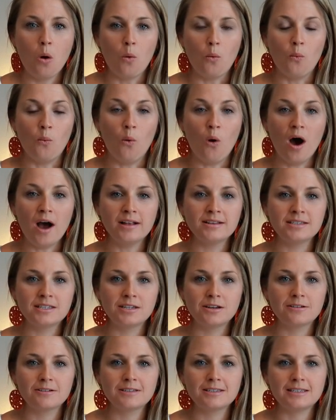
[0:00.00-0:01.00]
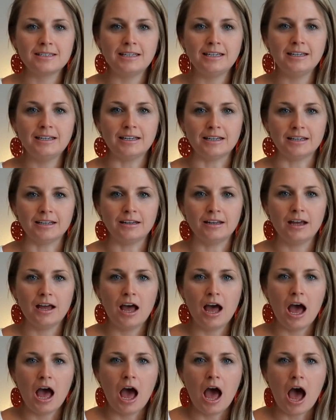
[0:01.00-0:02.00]
Once you're seated,
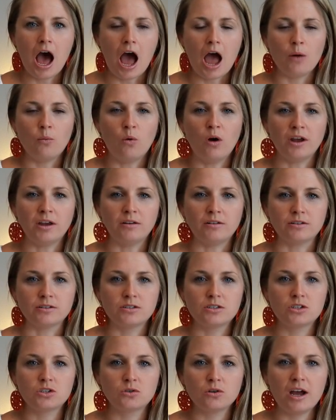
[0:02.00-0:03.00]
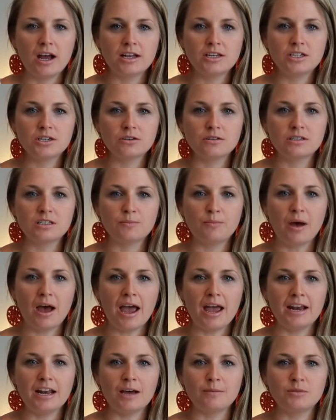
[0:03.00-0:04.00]
I want you to stretch your
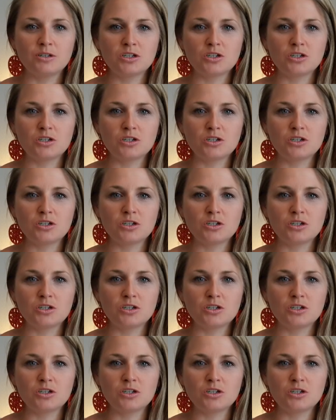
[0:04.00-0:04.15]
spine up